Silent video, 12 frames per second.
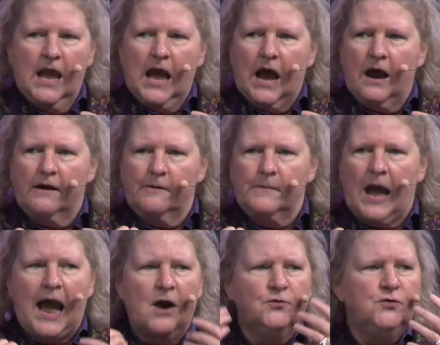
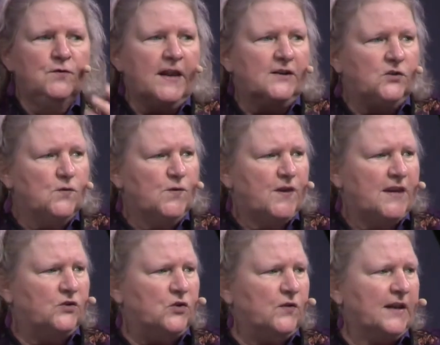How do they do
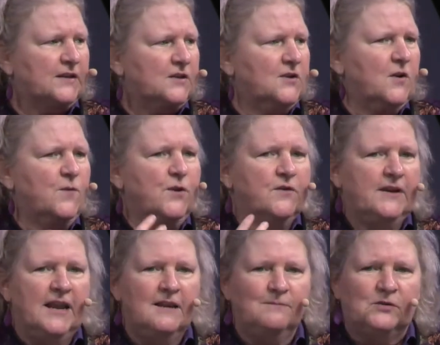things? You get to know their
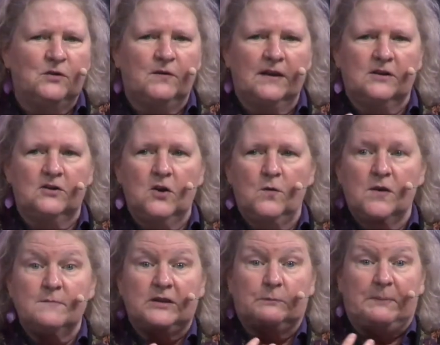names. You get to know
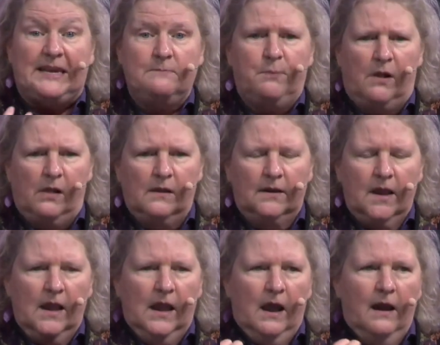them as people.
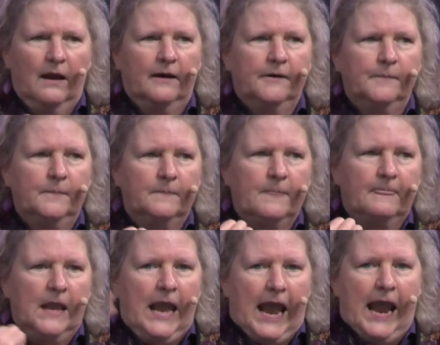And
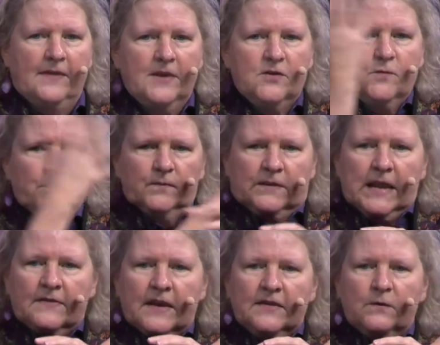
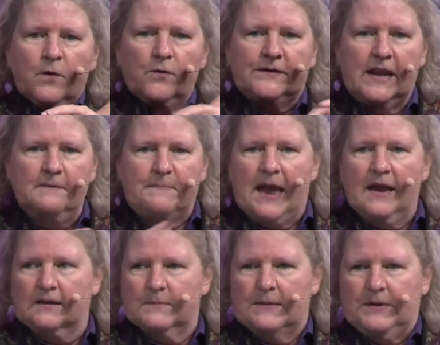then they rotate
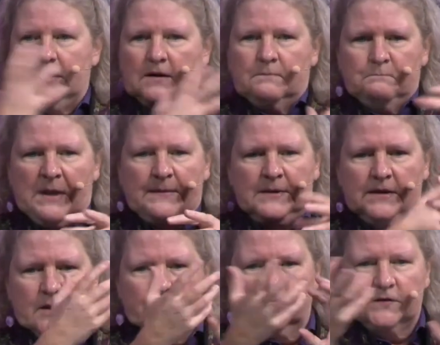back, and maybe
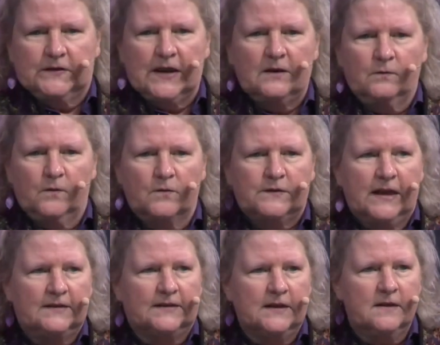another set
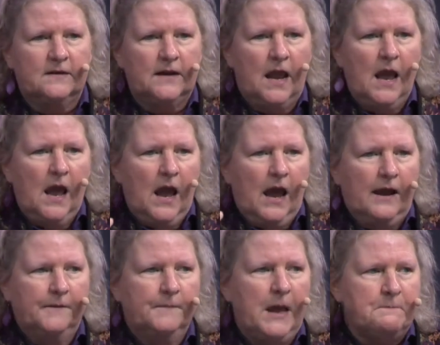rotates in.
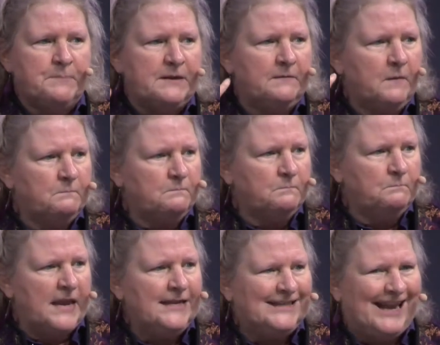But
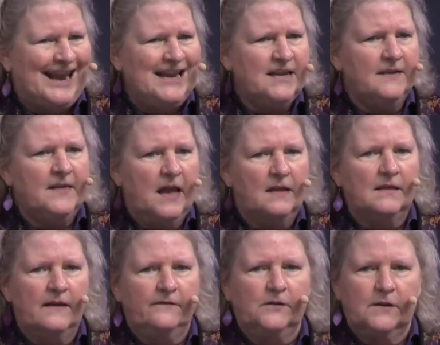maintaining that
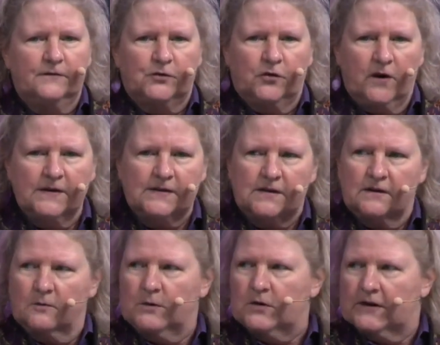level of trust and
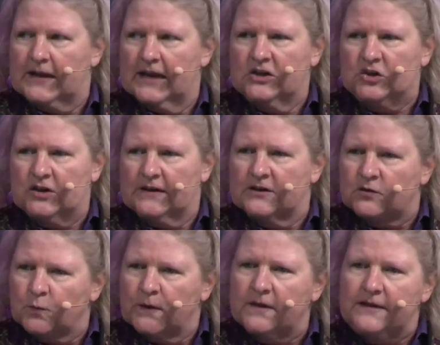communication is
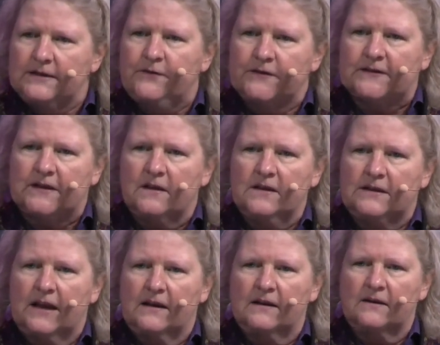really
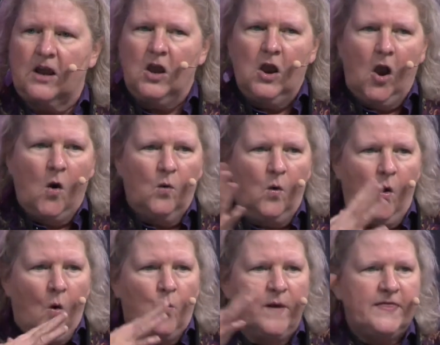facilitated
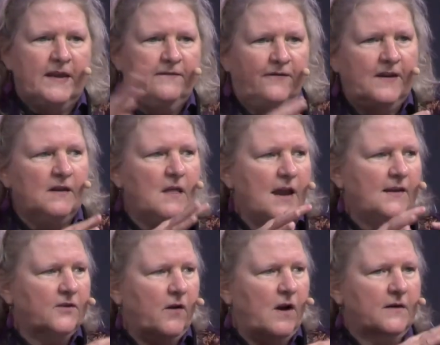when they feel like
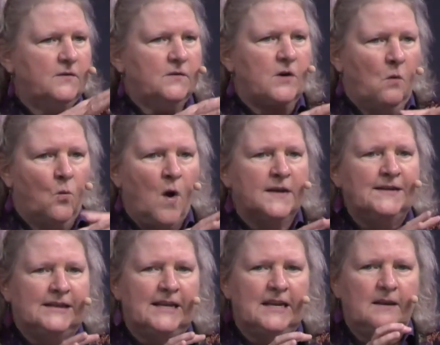they're on one
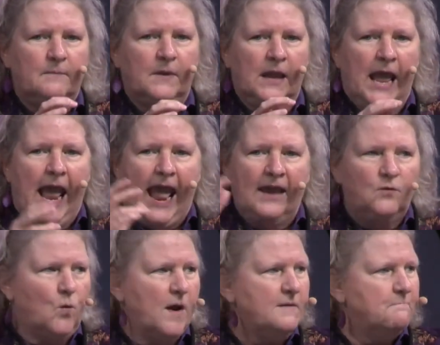team.
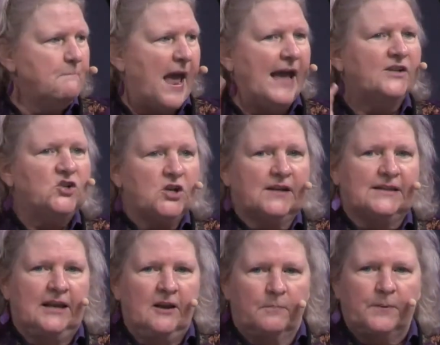And one magic
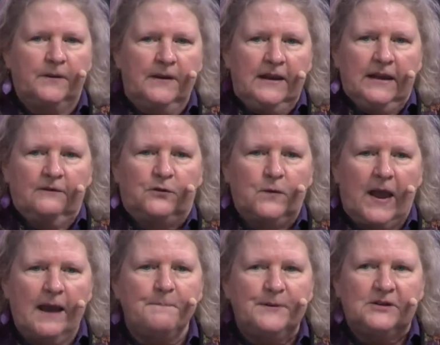tip, if you
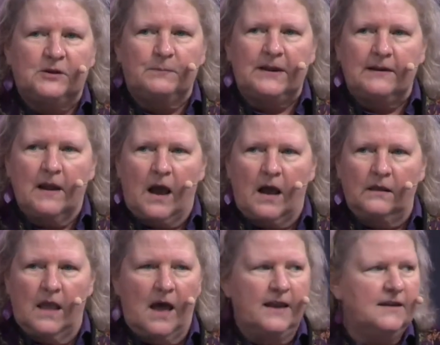happen to be
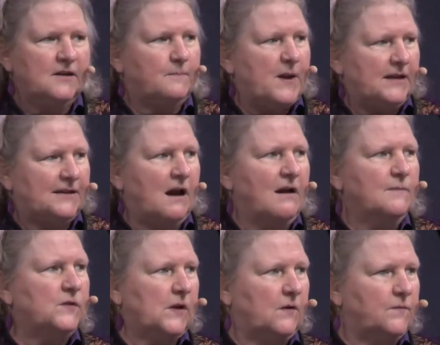aligned by time
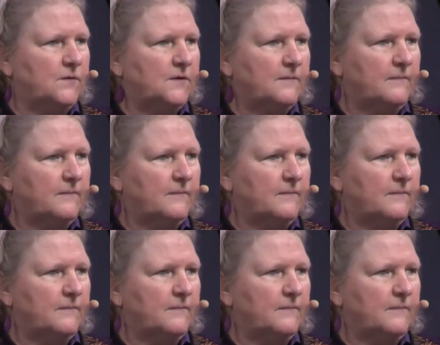zones,